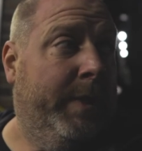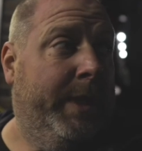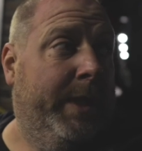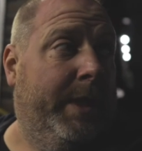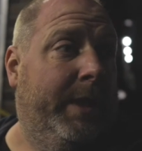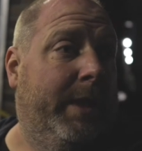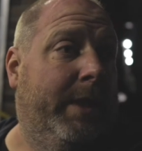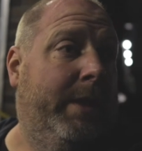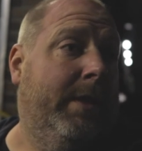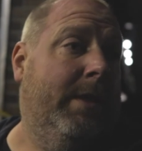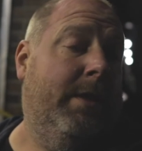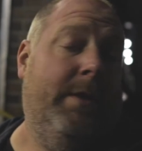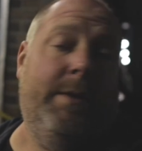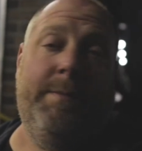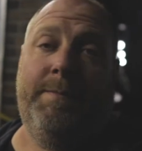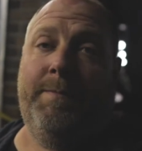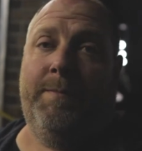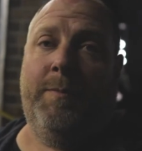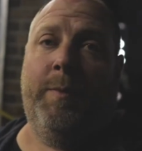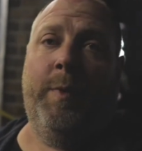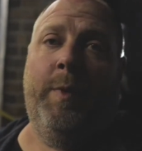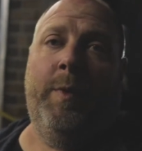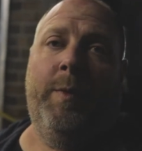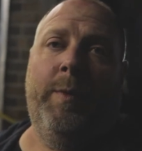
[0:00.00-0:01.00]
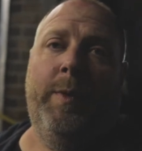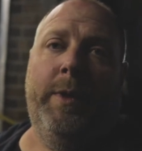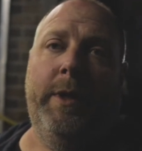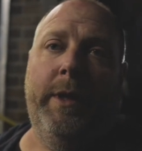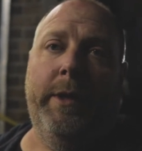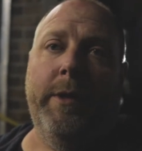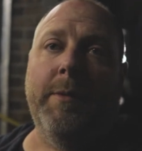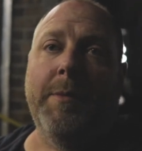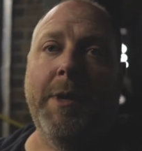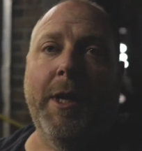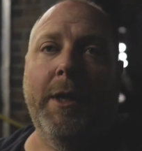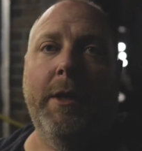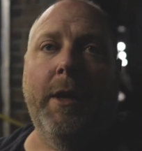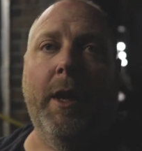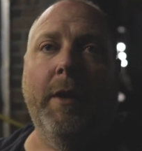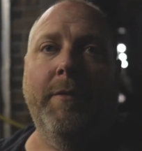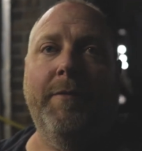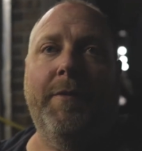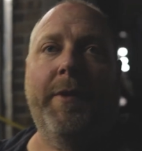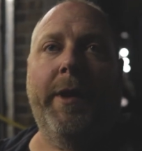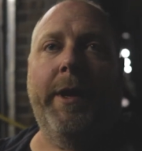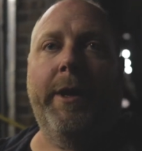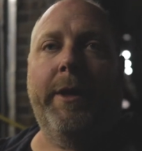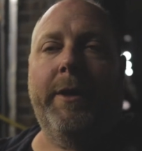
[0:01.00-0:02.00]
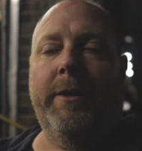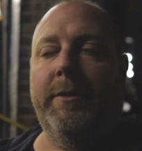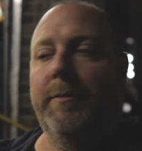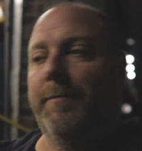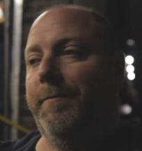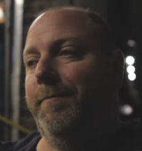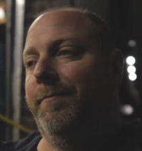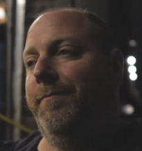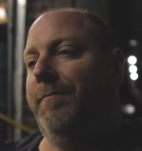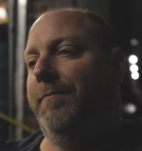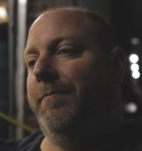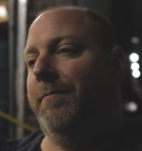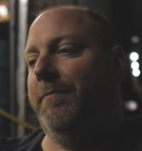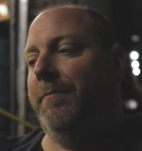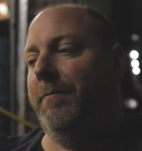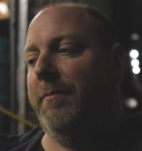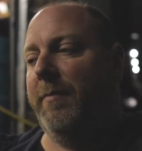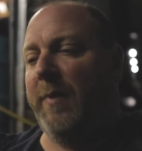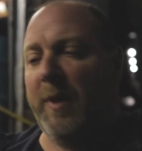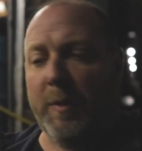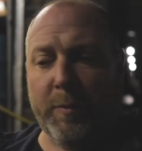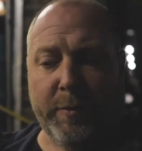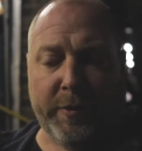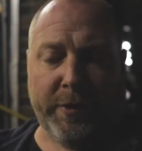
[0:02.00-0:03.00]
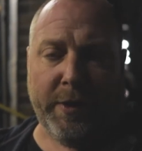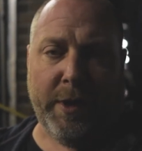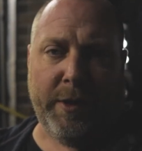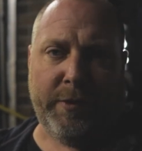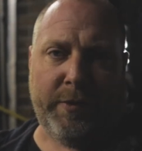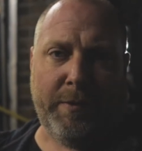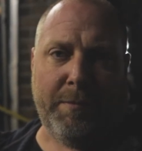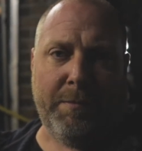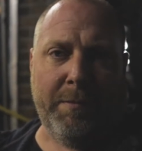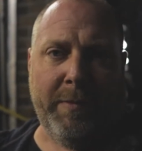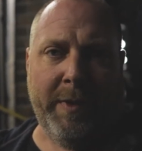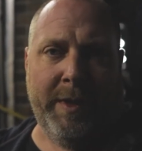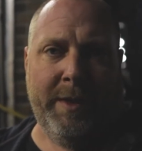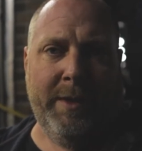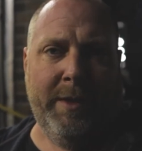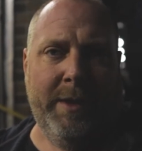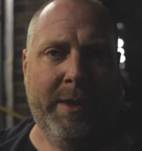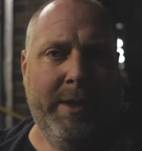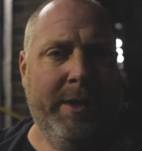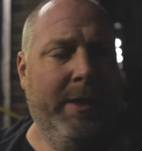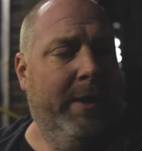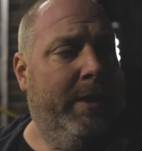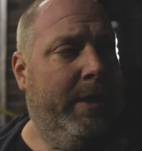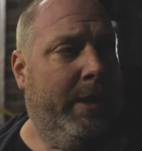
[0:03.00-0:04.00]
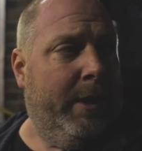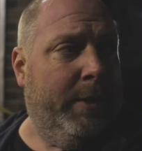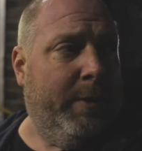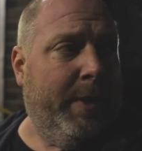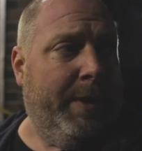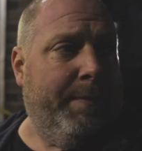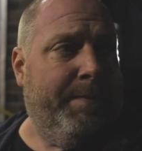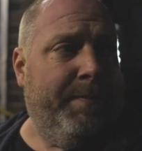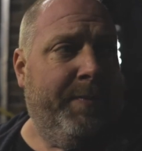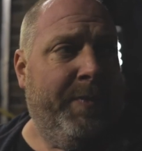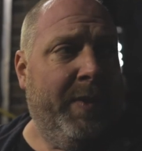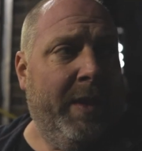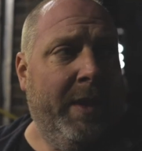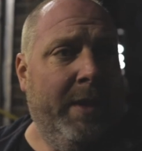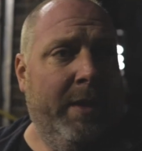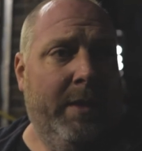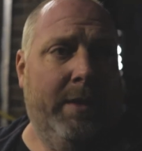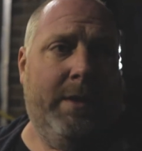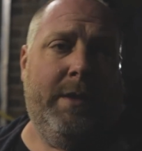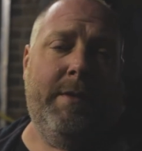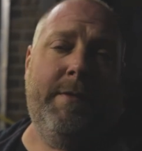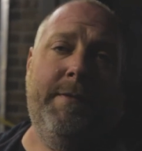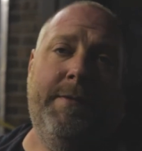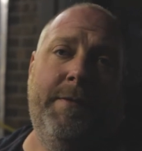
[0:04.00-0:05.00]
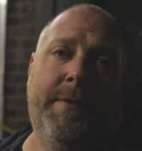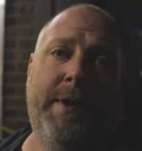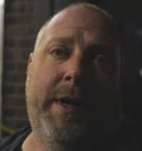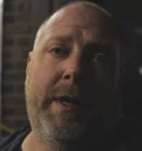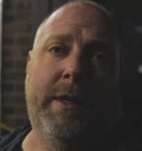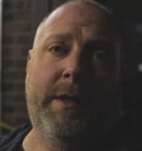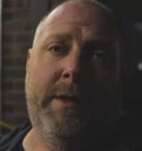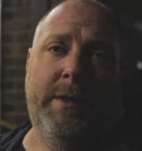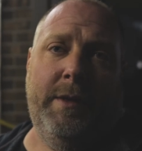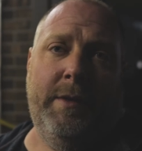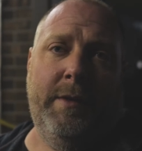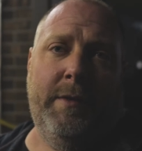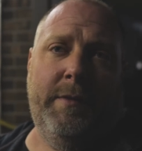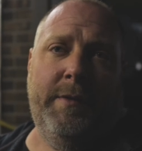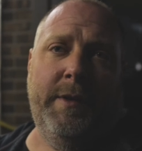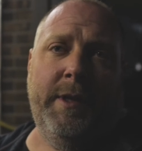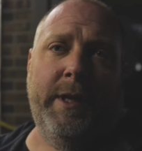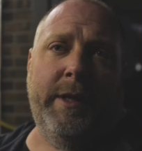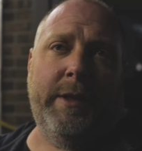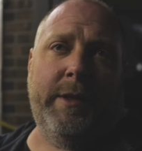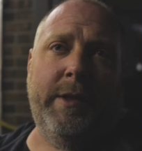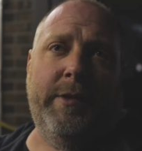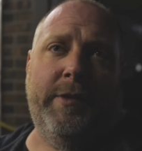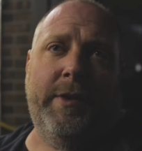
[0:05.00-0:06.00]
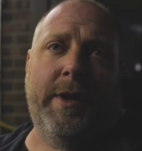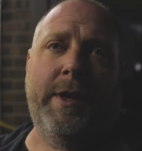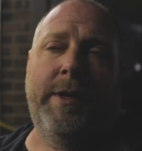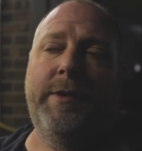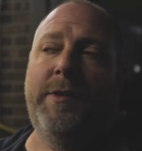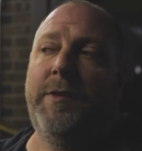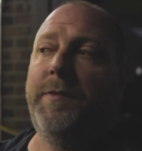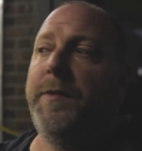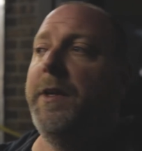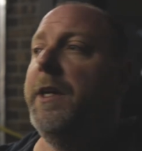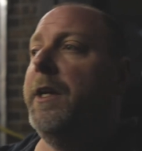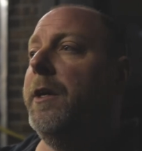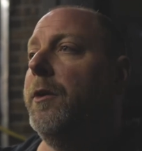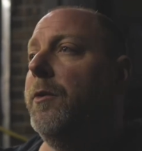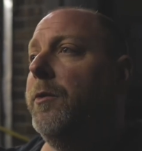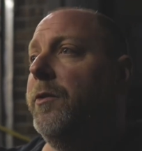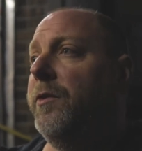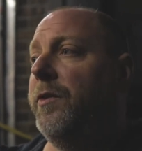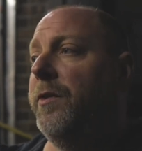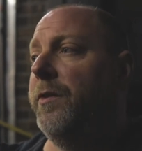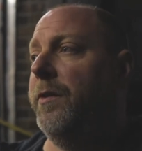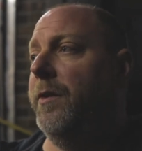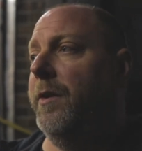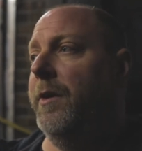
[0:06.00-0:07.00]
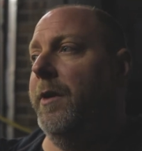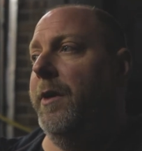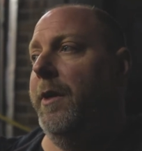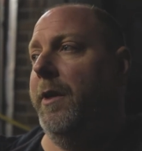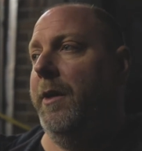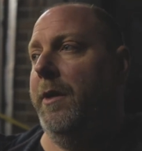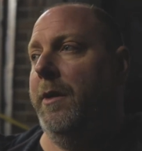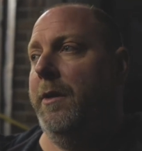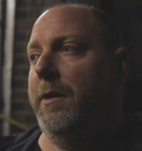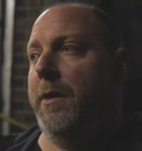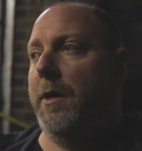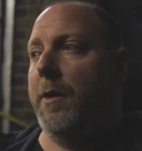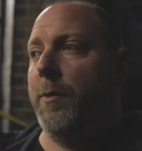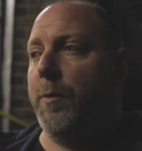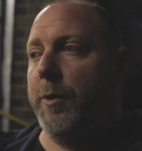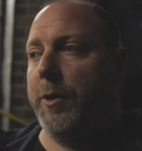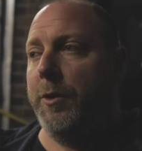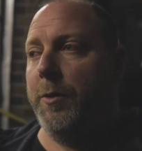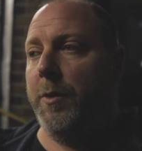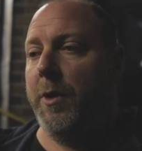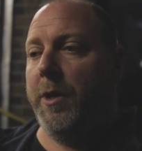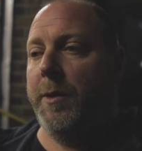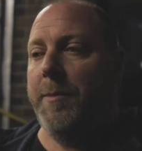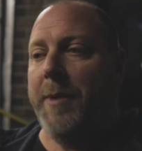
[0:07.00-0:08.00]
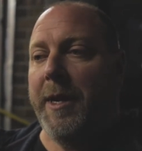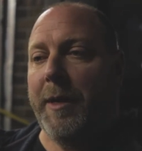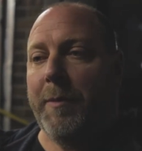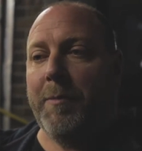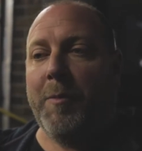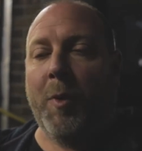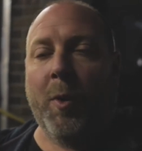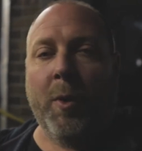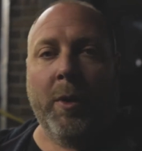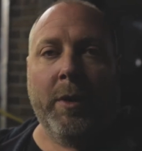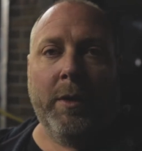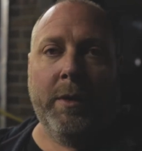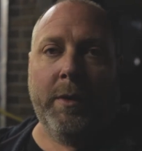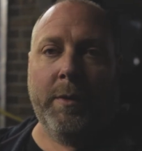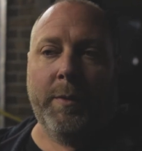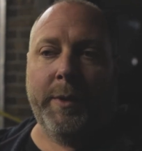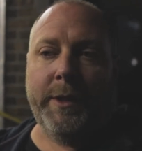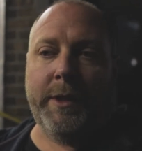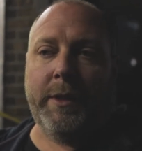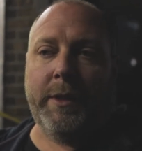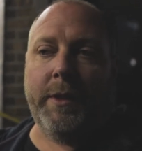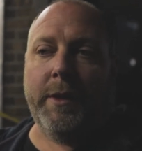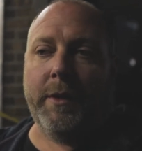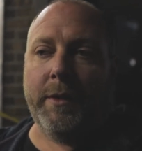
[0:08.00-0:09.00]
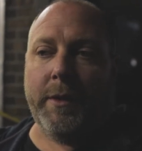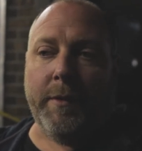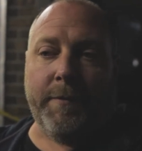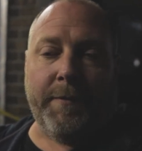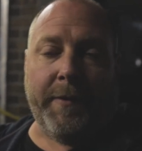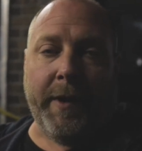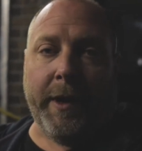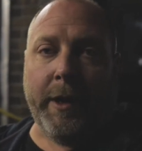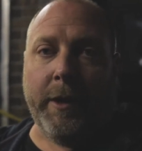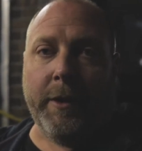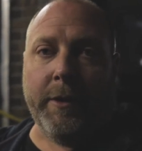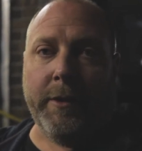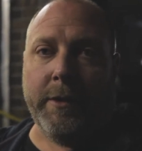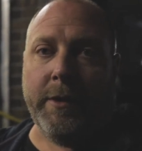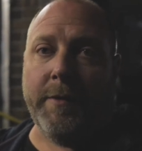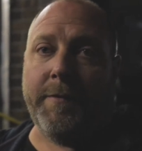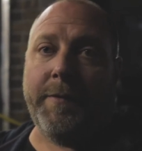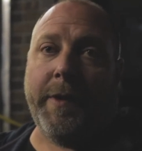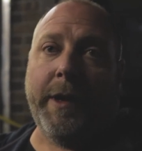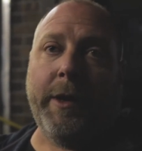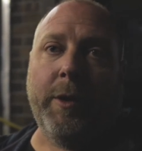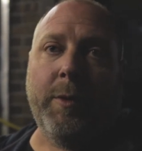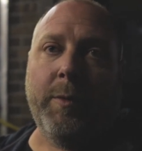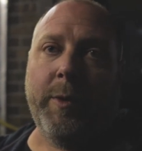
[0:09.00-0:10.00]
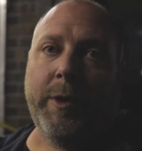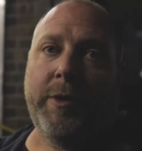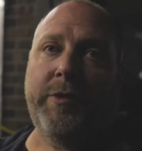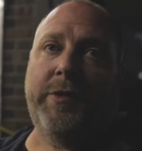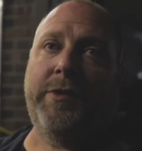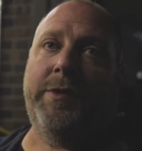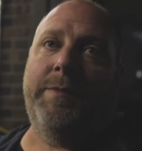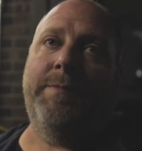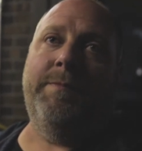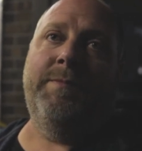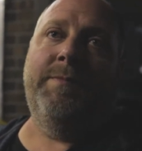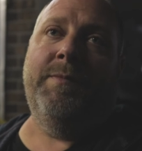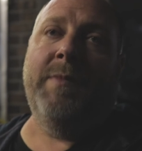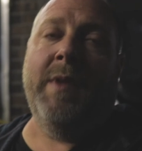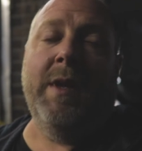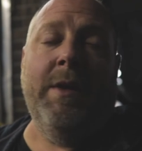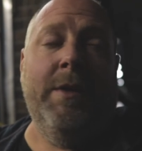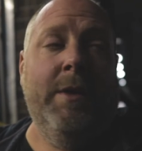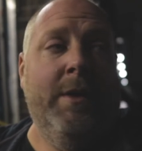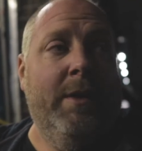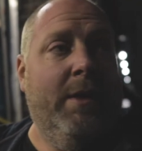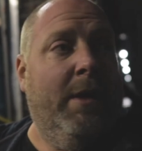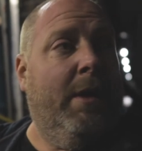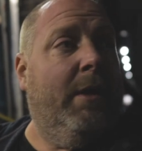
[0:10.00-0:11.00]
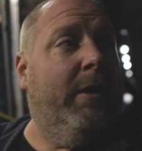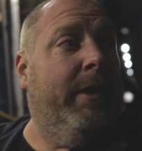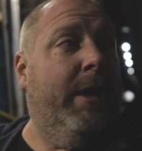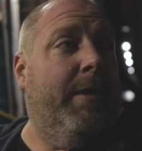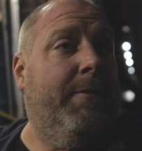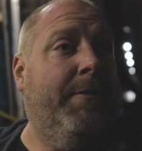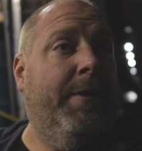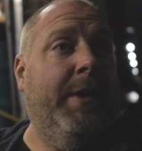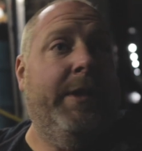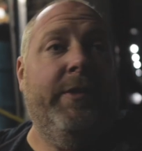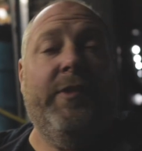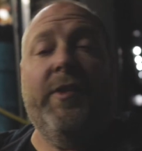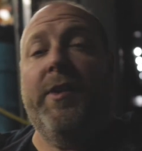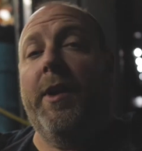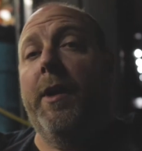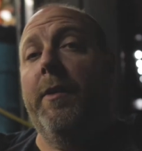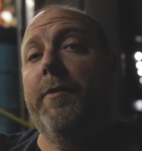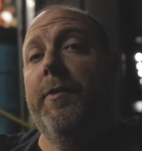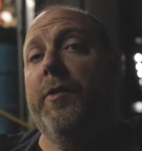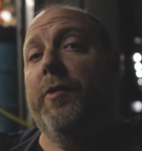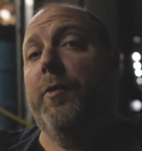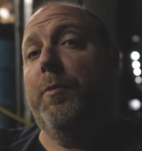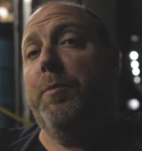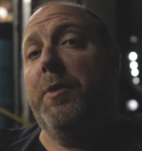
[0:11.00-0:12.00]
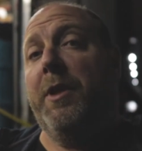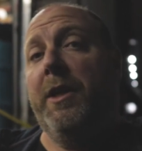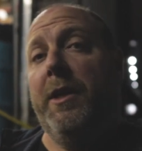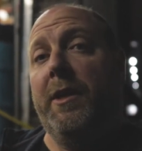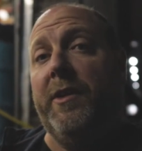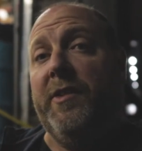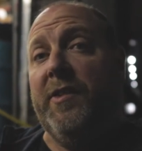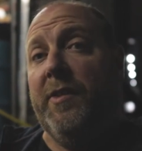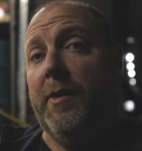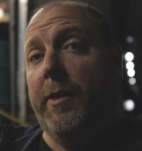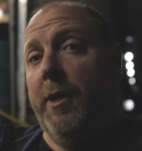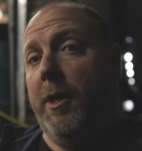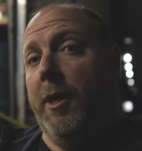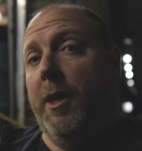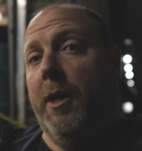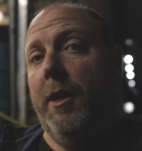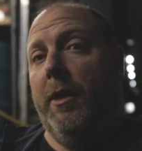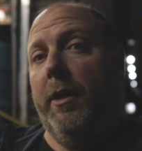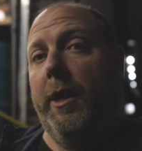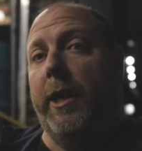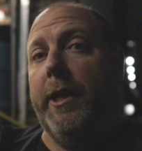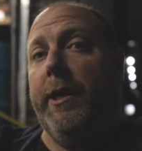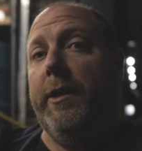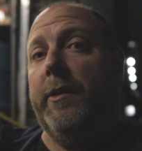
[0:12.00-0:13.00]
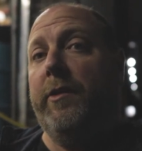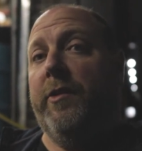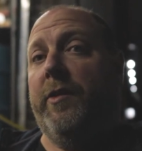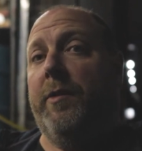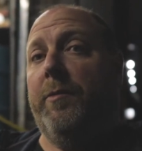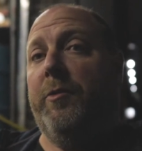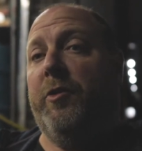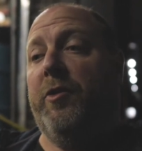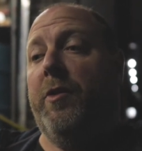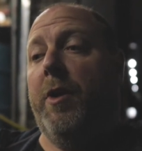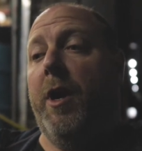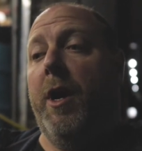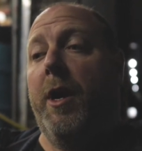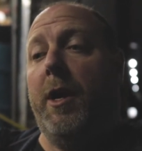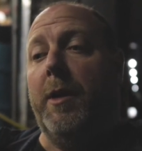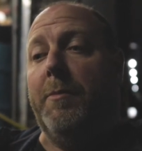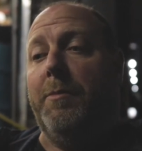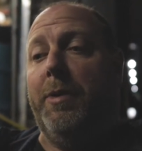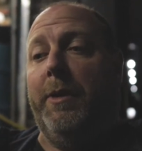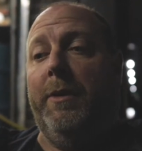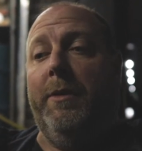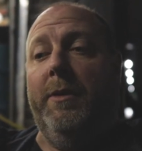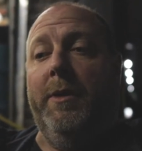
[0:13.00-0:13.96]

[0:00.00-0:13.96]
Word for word: We uh, we lit them all on fire. It was awesome. Anyway, if uh, if you like these kinds of videos, uh, we do want to make more with the, the fire and the fireworks and all that fun stuff. So please like, subscribe.